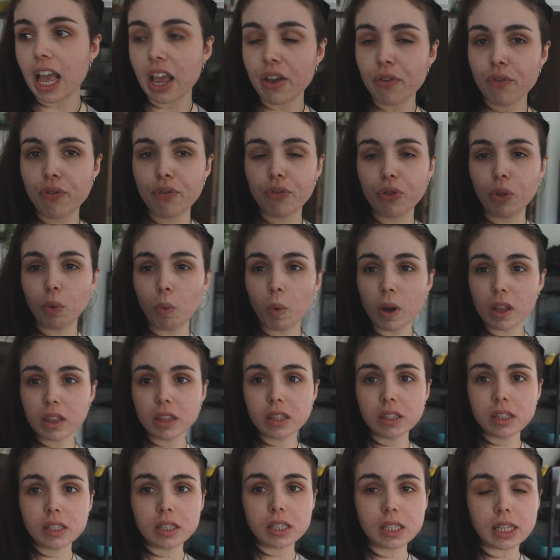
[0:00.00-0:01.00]
if the
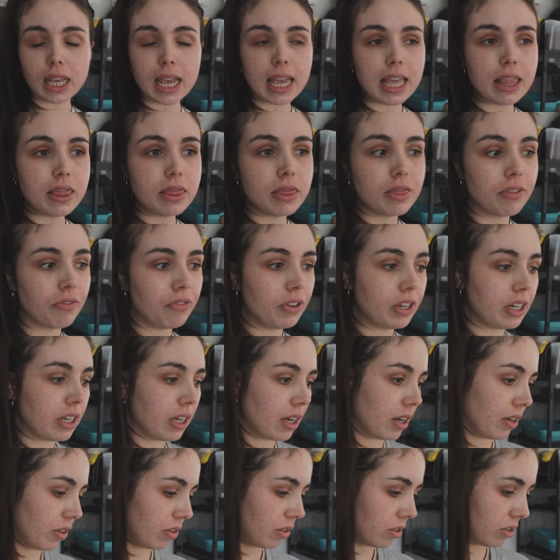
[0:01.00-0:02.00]
ones in the
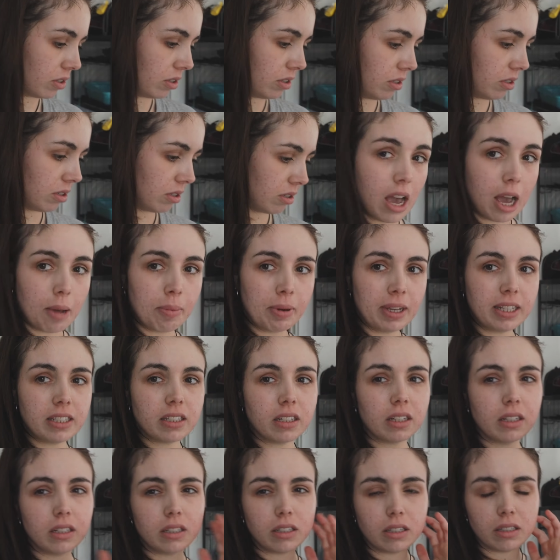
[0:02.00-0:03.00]
video could, I
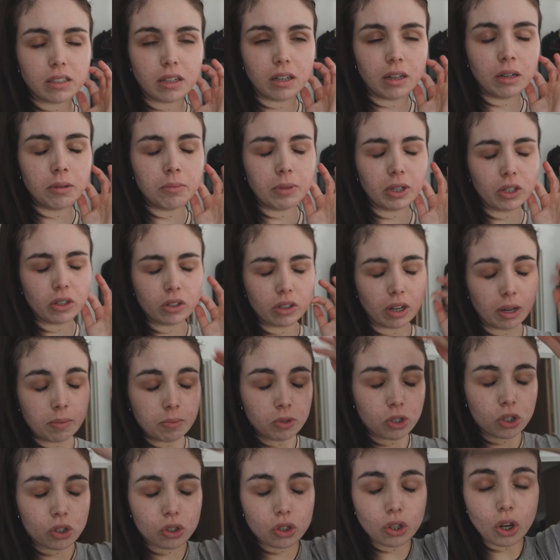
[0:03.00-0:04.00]
basically just thought, oh my God, I'm
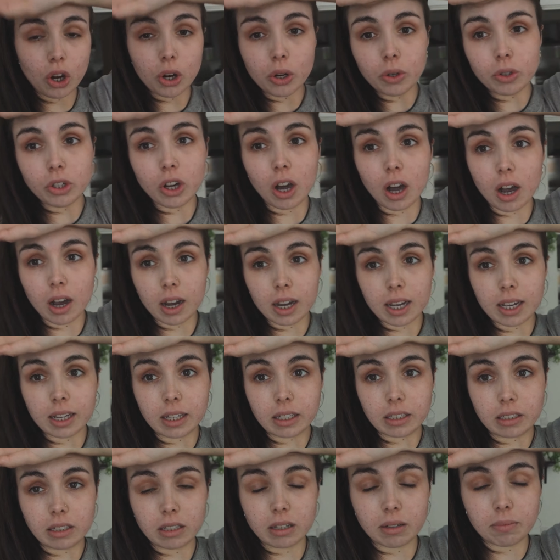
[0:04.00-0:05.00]
so
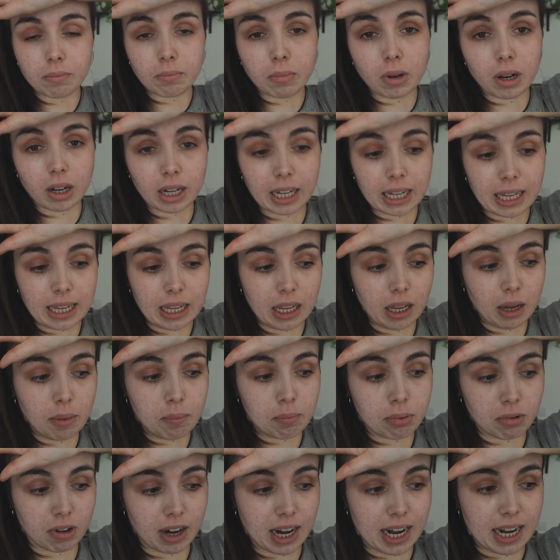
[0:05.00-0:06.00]
tired. My
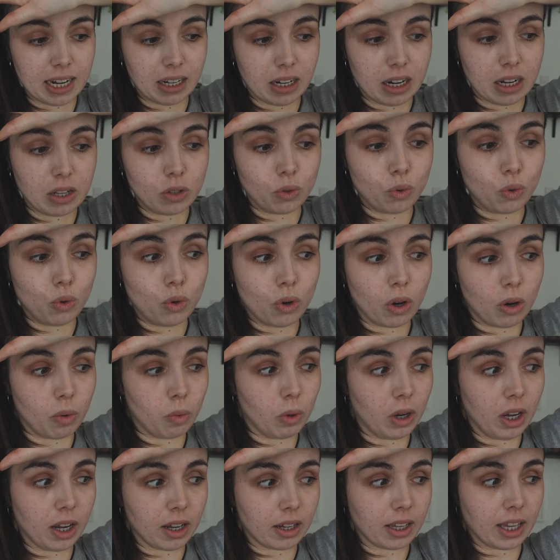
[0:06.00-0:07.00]
brain is not
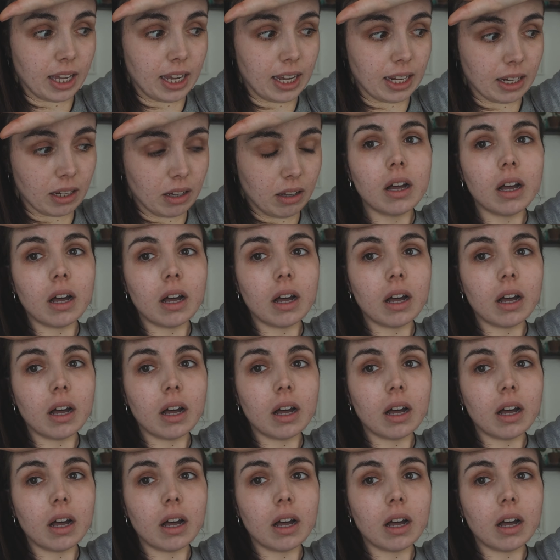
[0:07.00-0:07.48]
working.